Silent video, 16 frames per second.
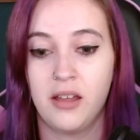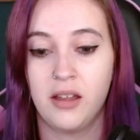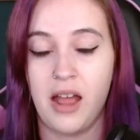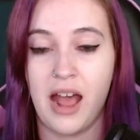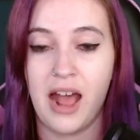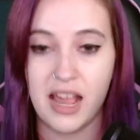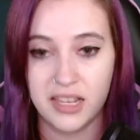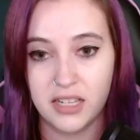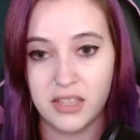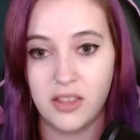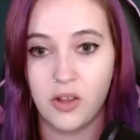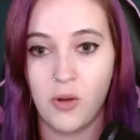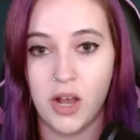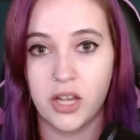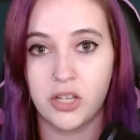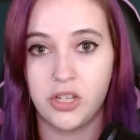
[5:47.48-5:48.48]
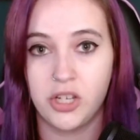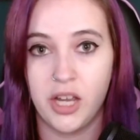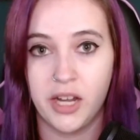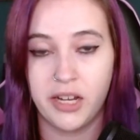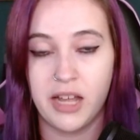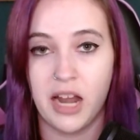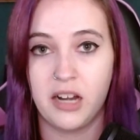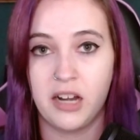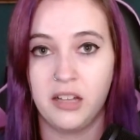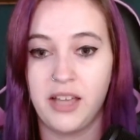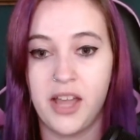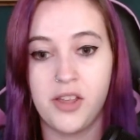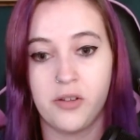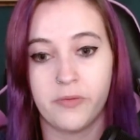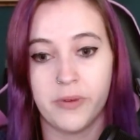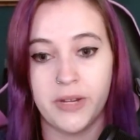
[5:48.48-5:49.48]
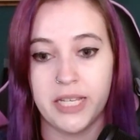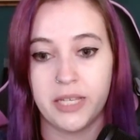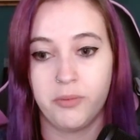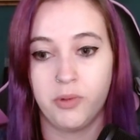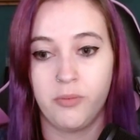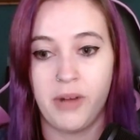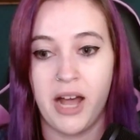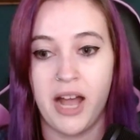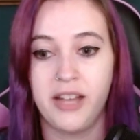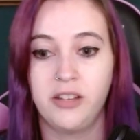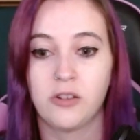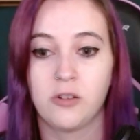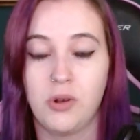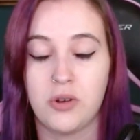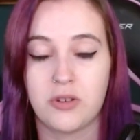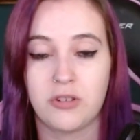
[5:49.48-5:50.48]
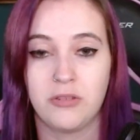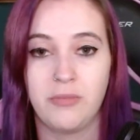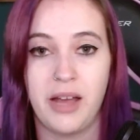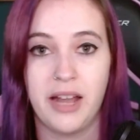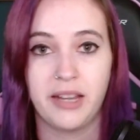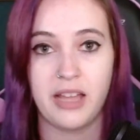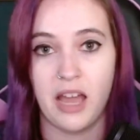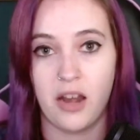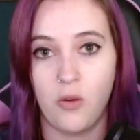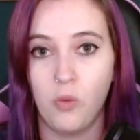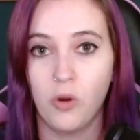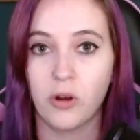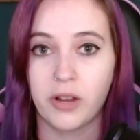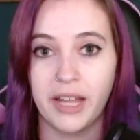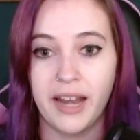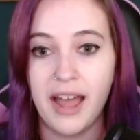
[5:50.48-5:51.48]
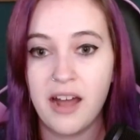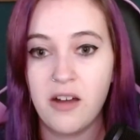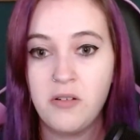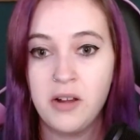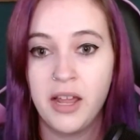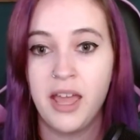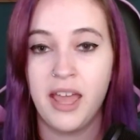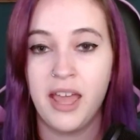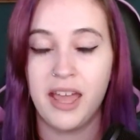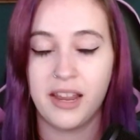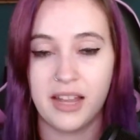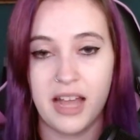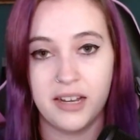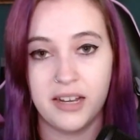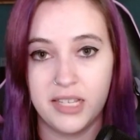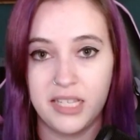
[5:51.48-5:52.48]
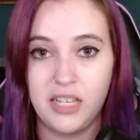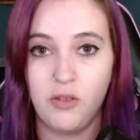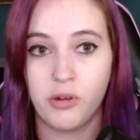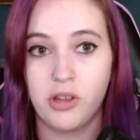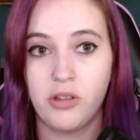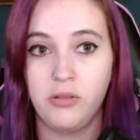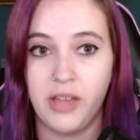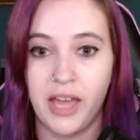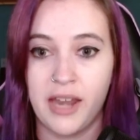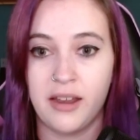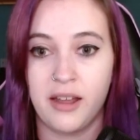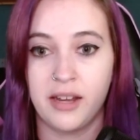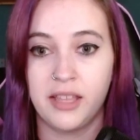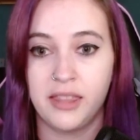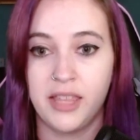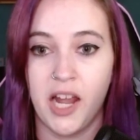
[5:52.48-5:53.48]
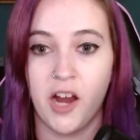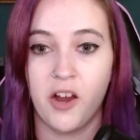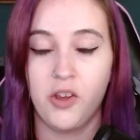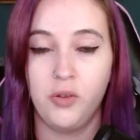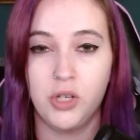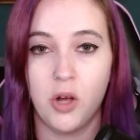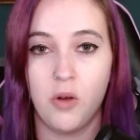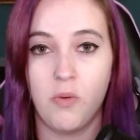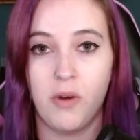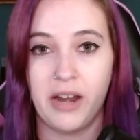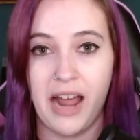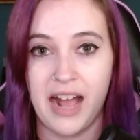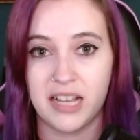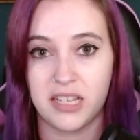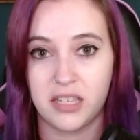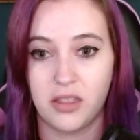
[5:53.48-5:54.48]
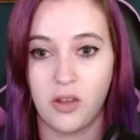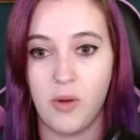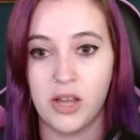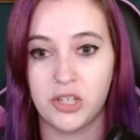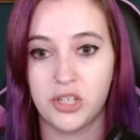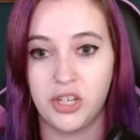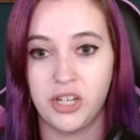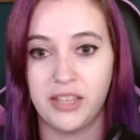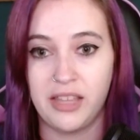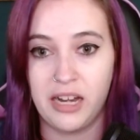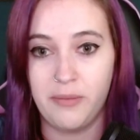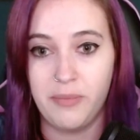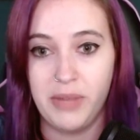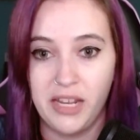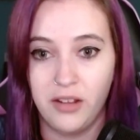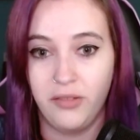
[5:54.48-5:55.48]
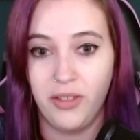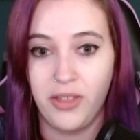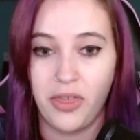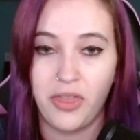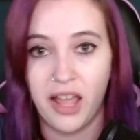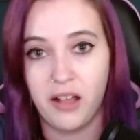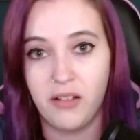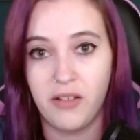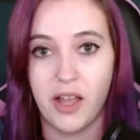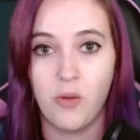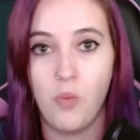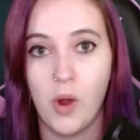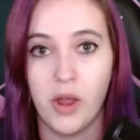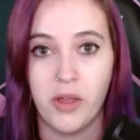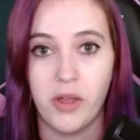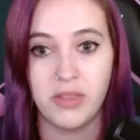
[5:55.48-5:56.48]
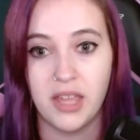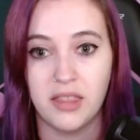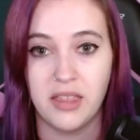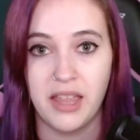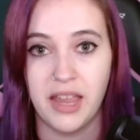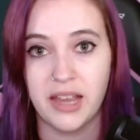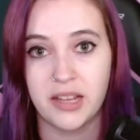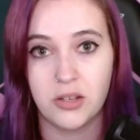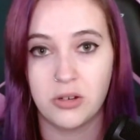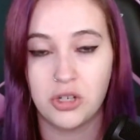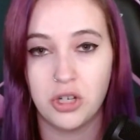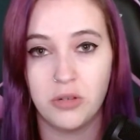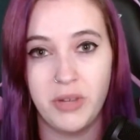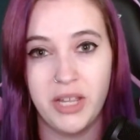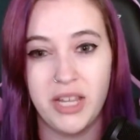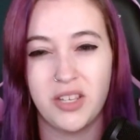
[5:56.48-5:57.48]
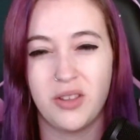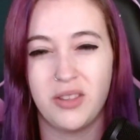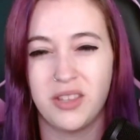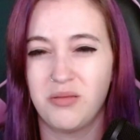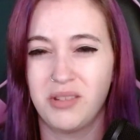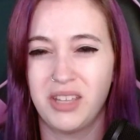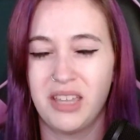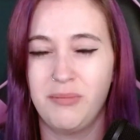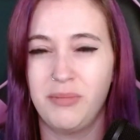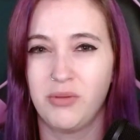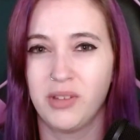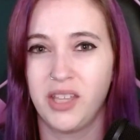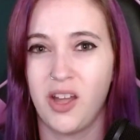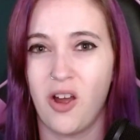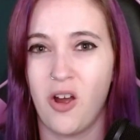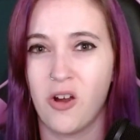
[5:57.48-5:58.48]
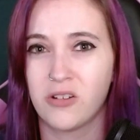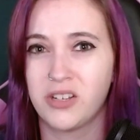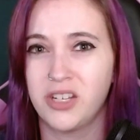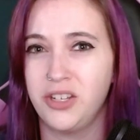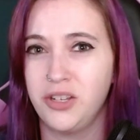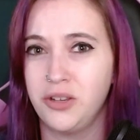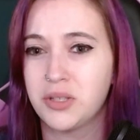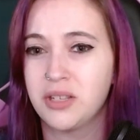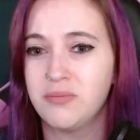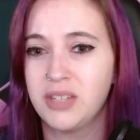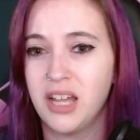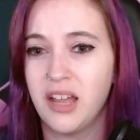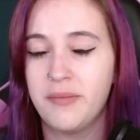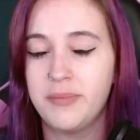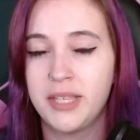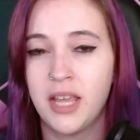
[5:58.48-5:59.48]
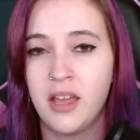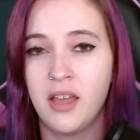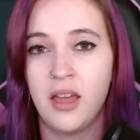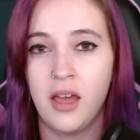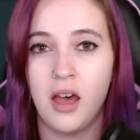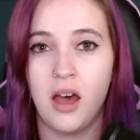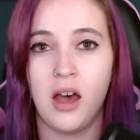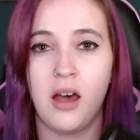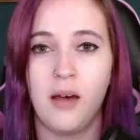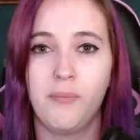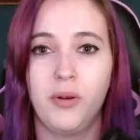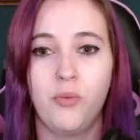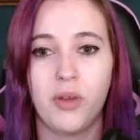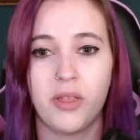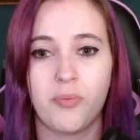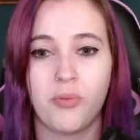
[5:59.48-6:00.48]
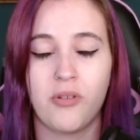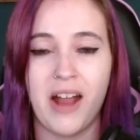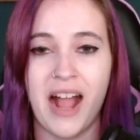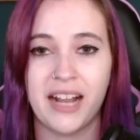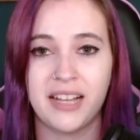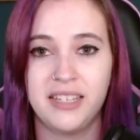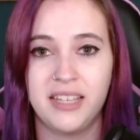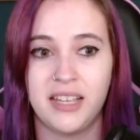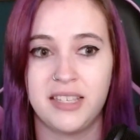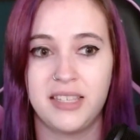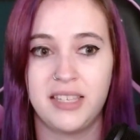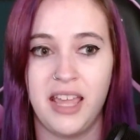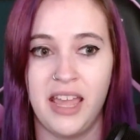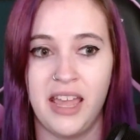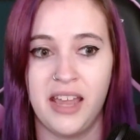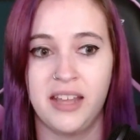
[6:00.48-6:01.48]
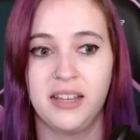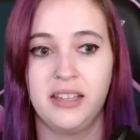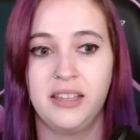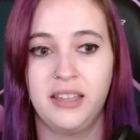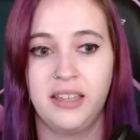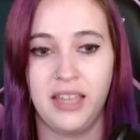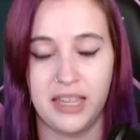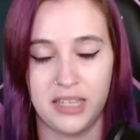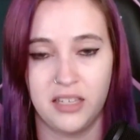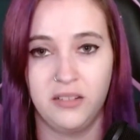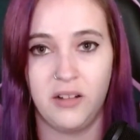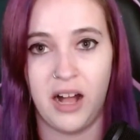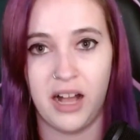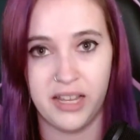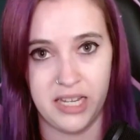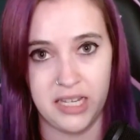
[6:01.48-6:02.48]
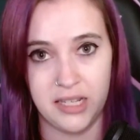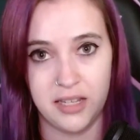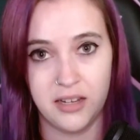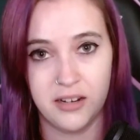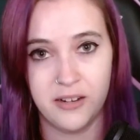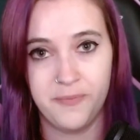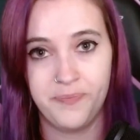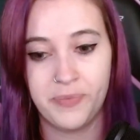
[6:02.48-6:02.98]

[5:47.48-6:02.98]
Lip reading: ask the question, kind of let your reasonable mind, your emotional mind kind of work it out and kind of see where you land on it there. You don't want to ask the question and then immediately think like what you think the answer should be. So this one can be really hard to do sometimes. But with practice, it gets a lot easier.